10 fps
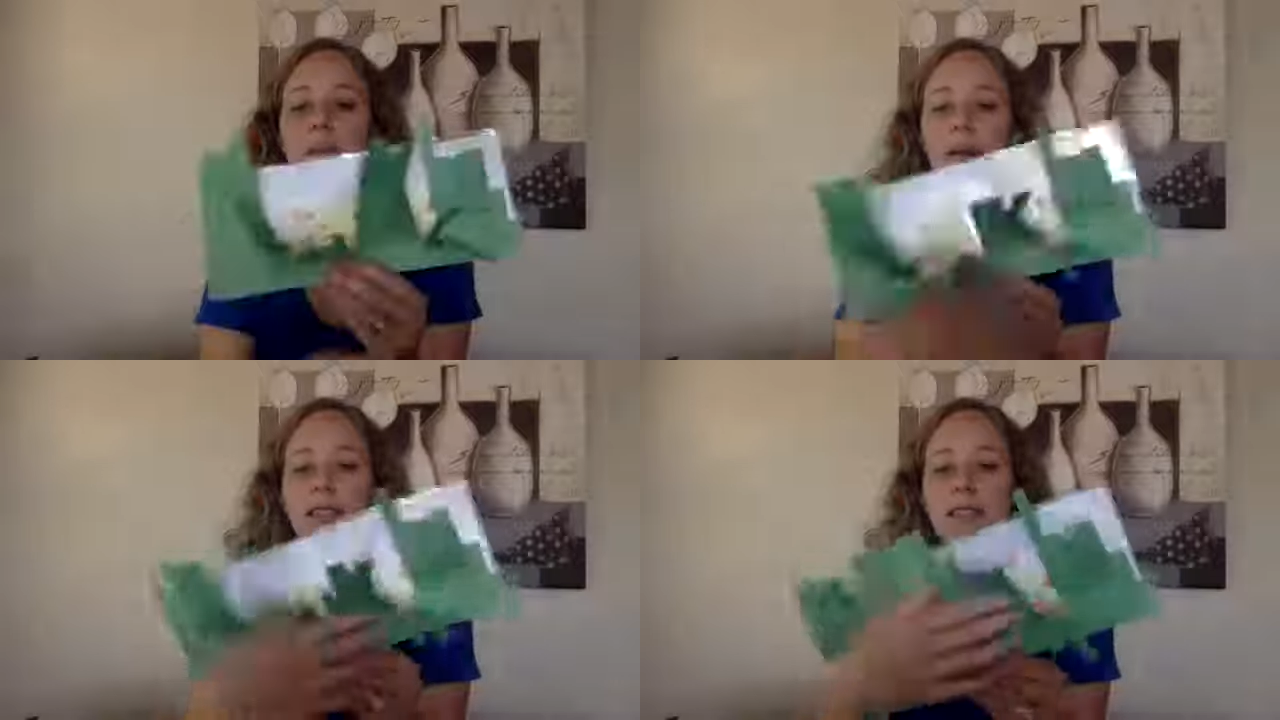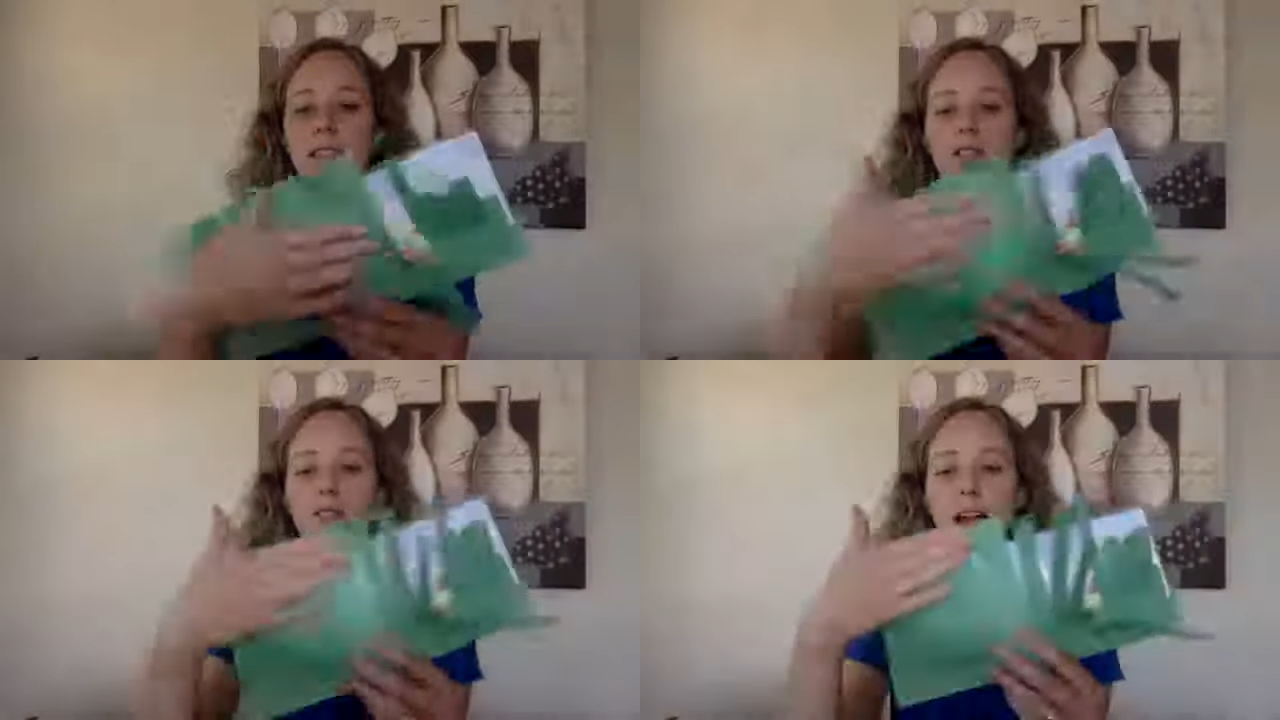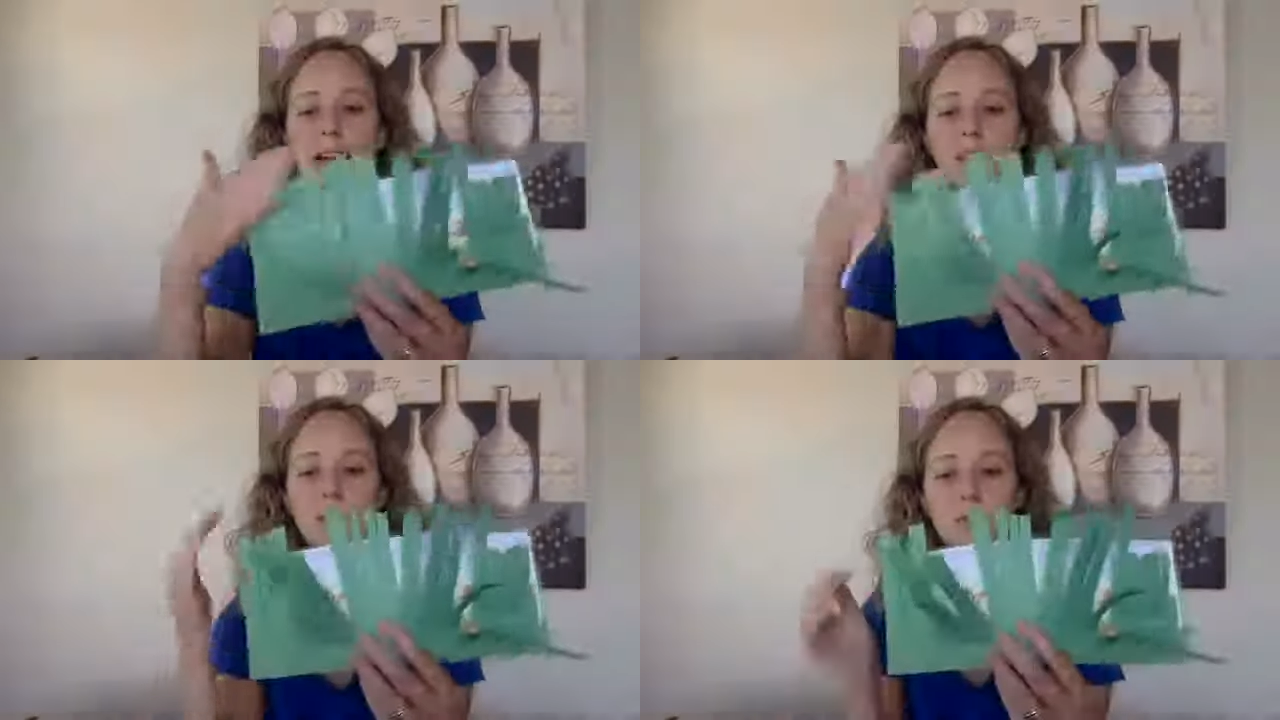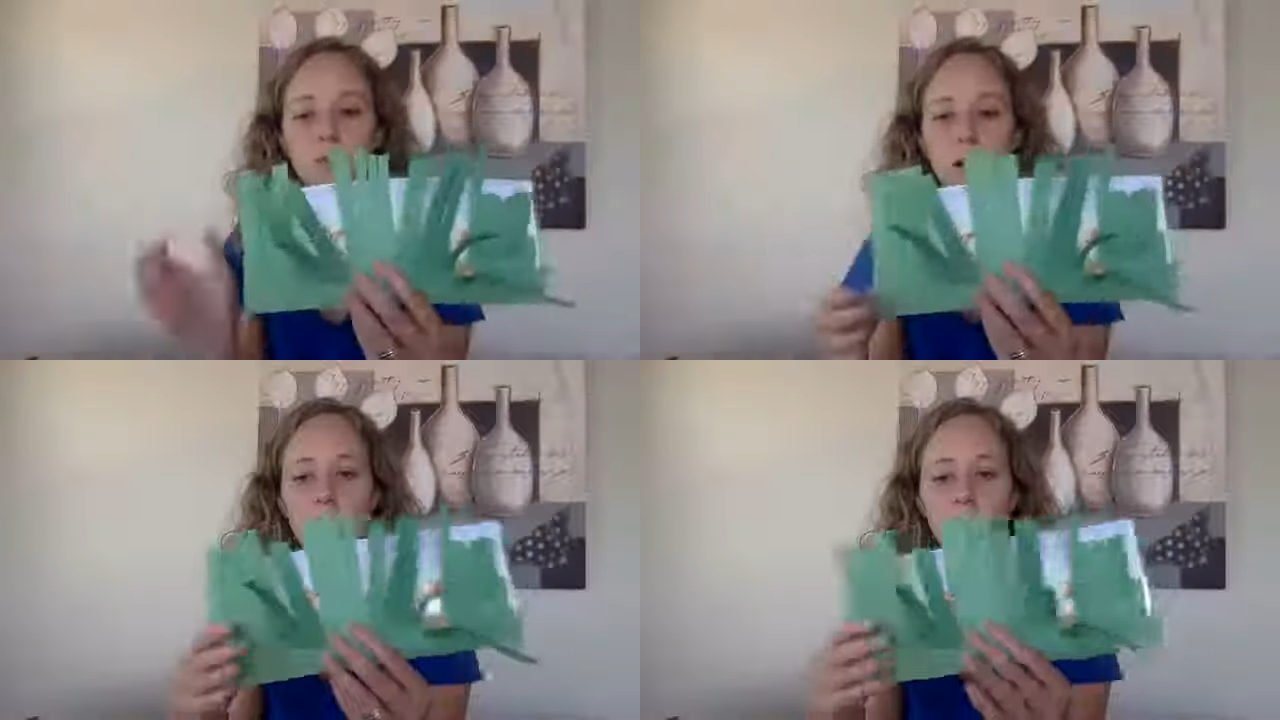but then the grass
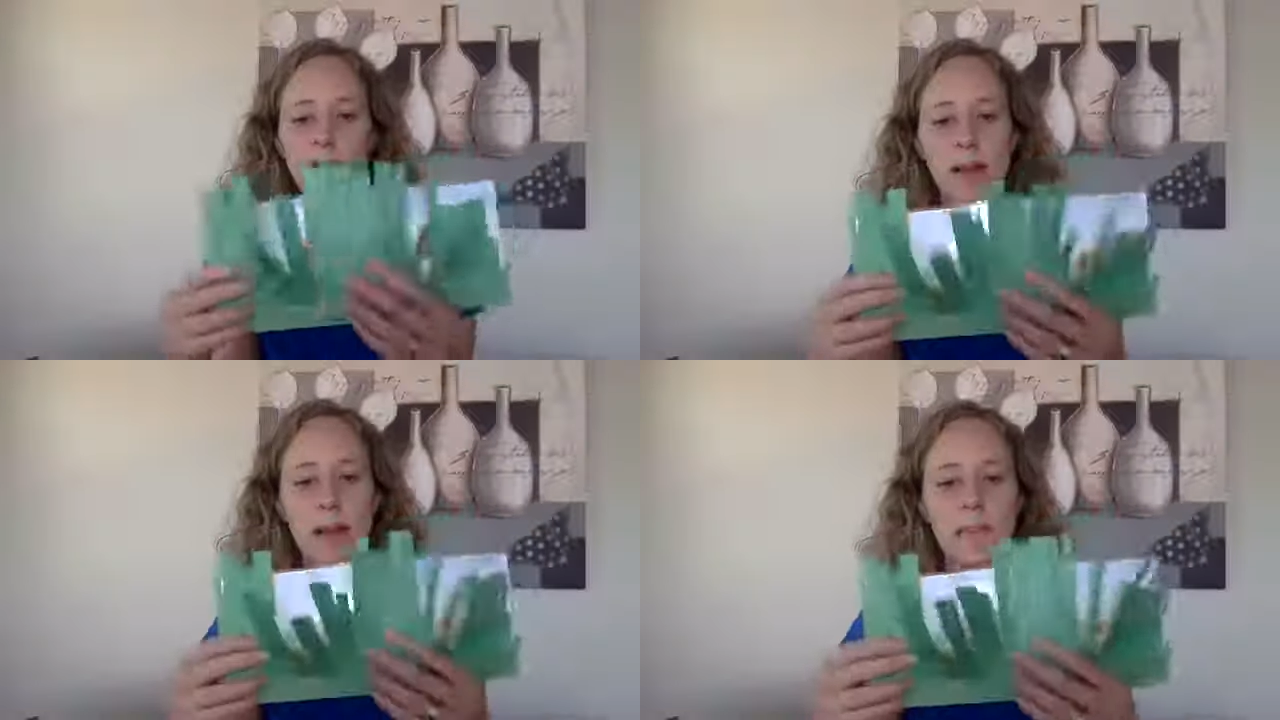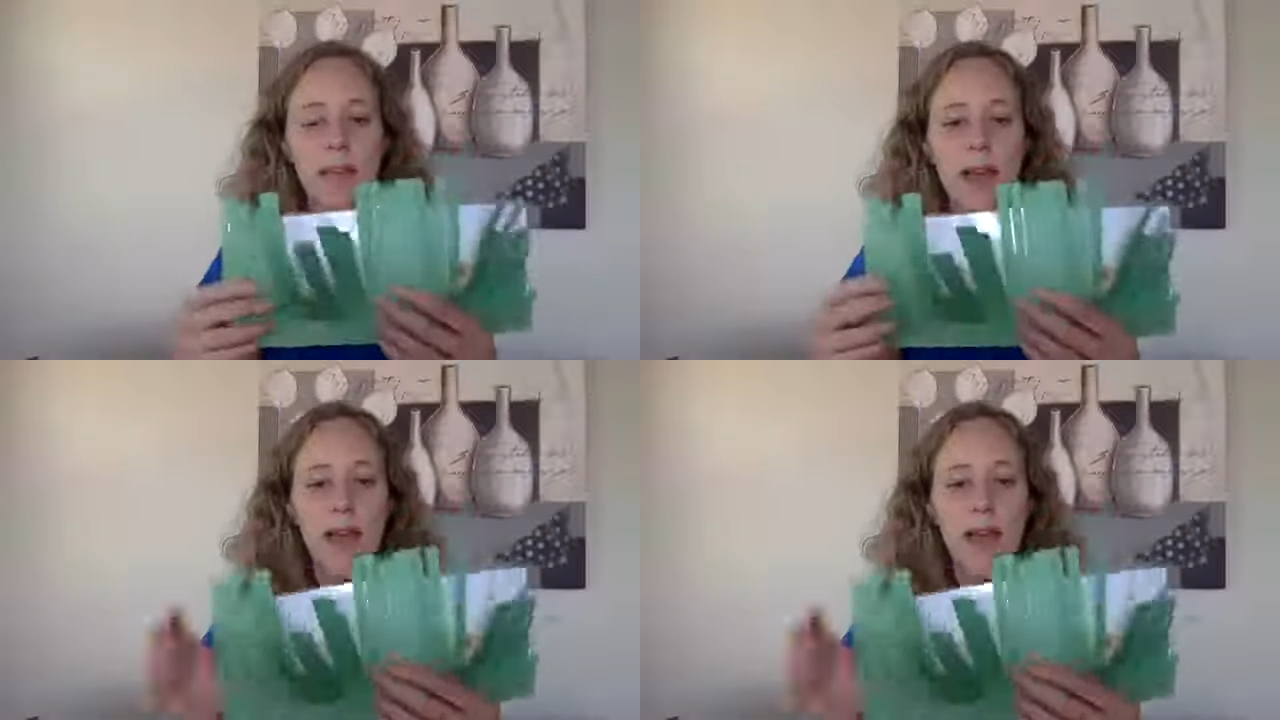grew over them.